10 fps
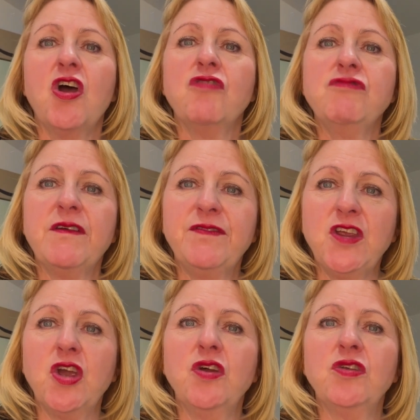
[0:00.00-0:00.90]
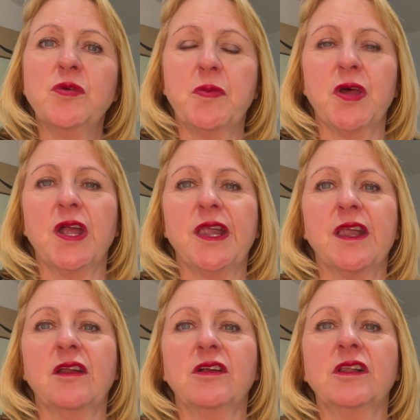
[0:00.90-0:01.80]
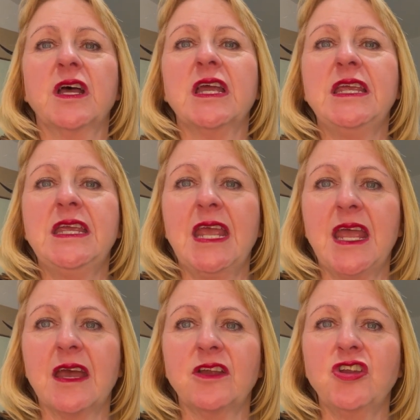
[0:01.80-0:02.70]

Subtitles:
Review the personal year,